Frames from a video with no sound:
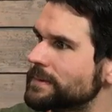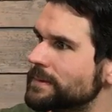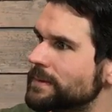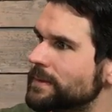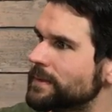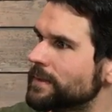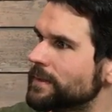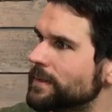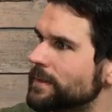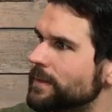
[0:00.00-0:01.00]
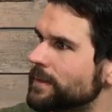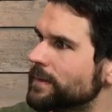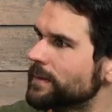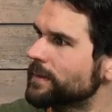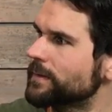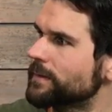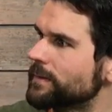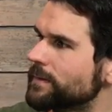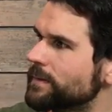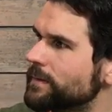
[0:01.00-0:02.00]

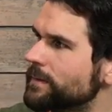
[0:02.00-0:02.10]
(silent)